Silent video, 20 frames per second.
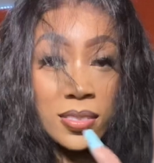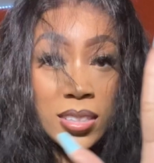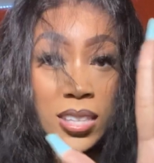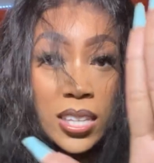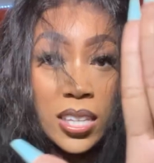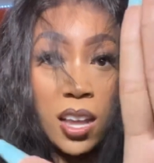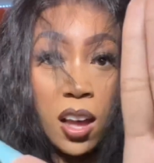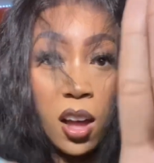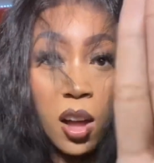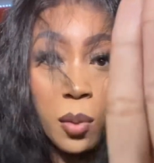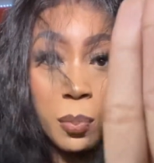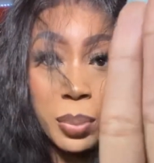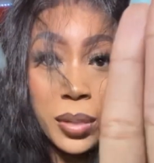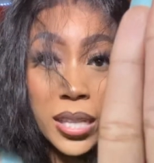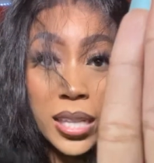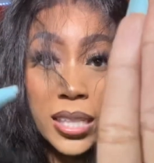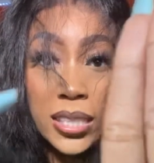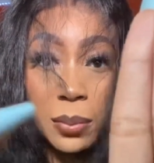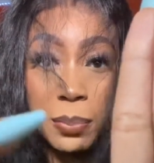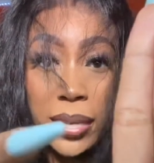Y'all,
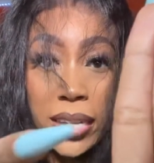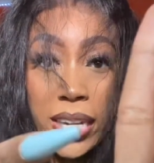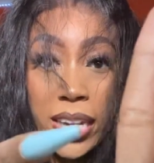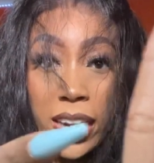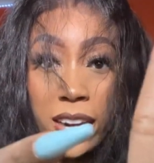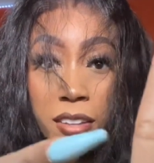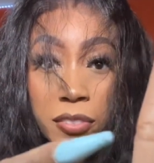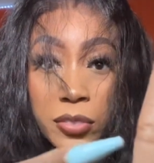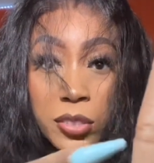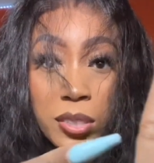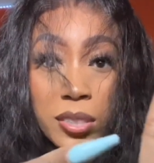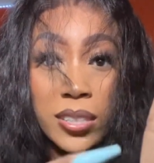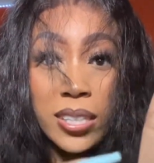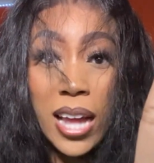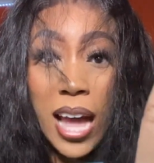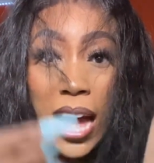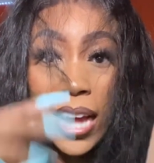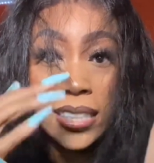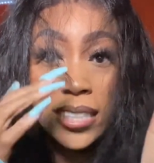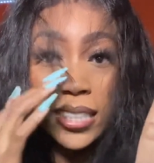please be careful.
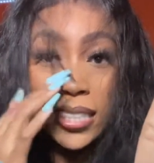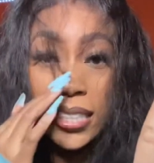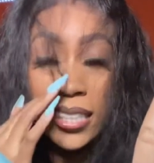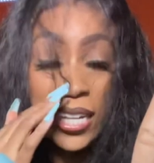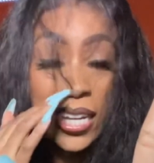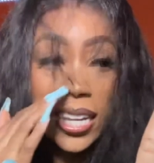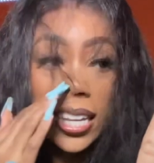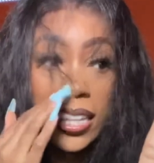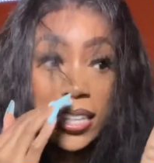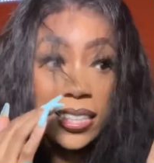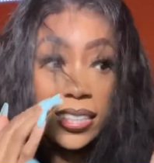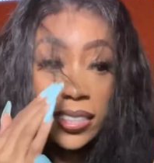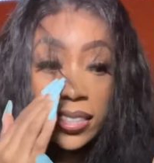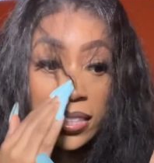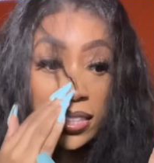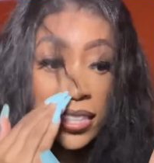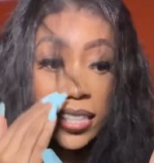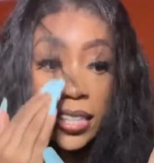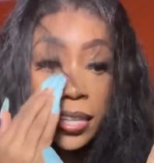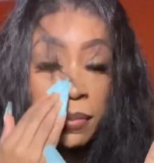I just cut
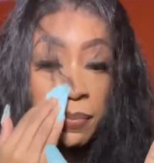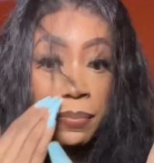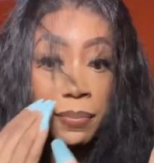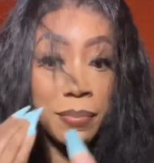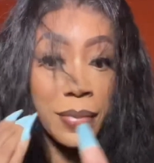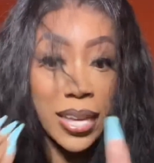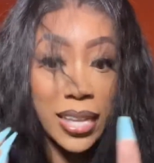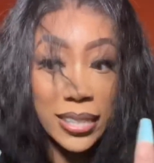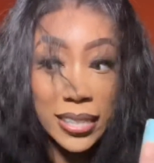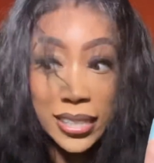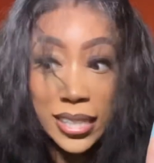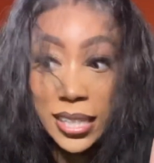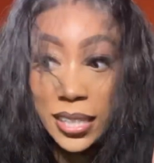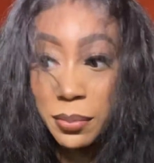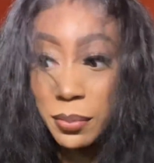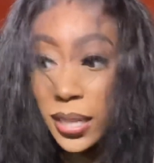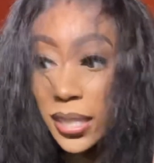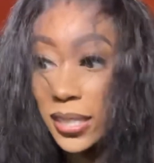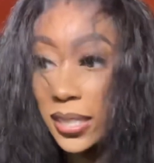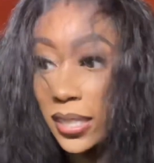the mess out
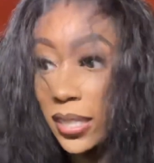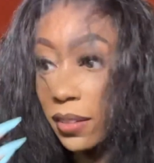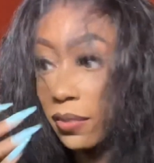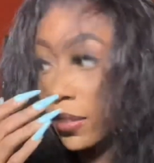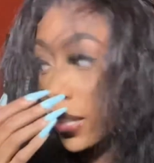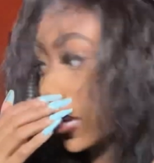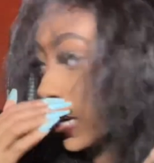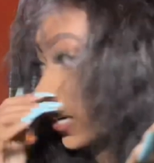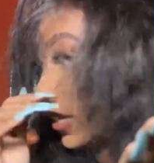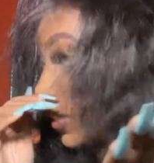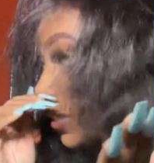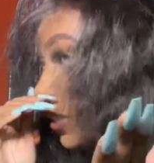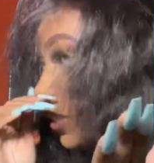of myself, like.